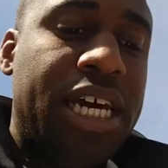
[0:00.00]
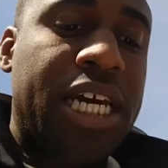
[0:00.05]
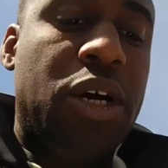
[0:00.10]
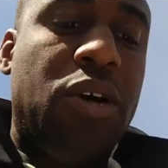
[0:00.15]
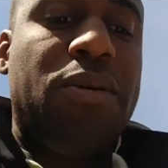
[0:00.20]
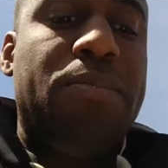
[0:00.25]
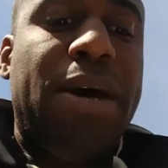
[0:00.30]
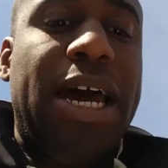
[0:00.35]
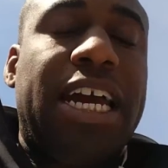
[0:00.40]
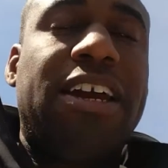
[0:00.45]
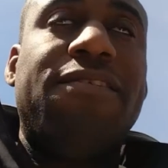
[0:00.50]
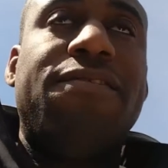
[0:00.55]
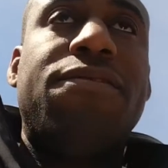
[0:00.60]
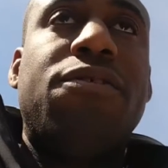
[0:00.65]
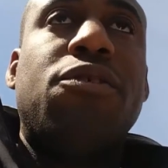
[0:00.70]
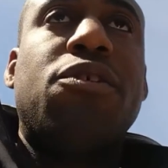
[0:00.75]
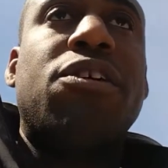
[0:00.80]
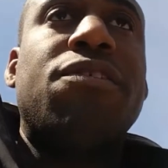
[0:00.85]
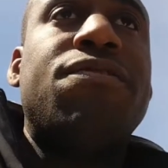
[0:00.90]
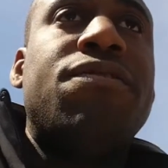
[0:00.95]
going back and
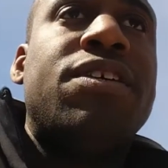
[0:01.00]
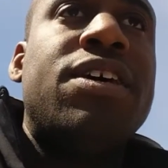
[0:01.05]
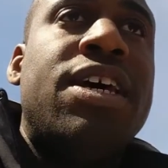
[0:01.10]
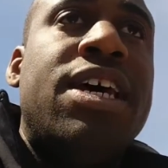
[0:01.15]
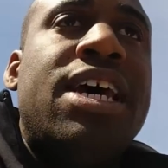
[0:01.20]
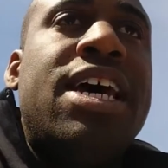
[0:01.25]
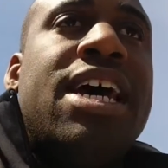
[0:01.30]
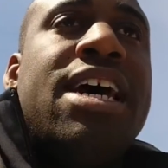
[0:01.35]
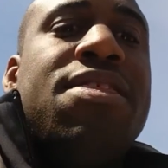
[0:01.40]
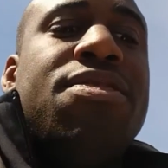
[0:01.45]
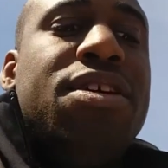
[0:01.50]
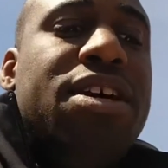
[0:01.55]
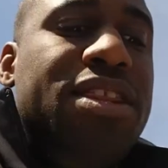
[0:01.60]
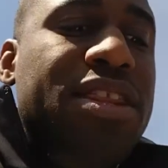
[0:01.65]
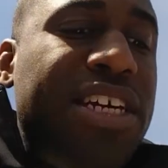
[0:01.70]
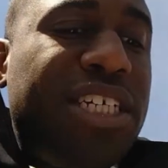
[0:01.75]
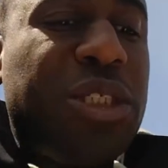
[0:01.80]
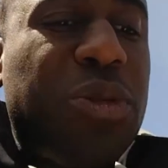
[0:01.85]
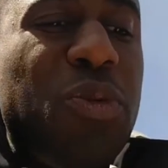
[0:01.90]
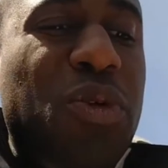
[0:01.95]
forth. Then
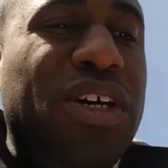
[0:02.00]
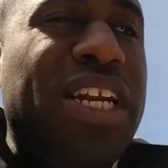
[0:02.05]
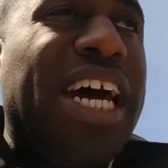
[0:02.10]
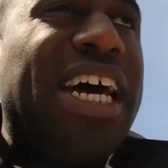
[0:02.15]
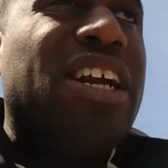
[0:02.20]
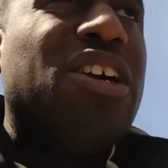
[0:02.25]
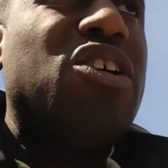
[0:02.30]
this one, I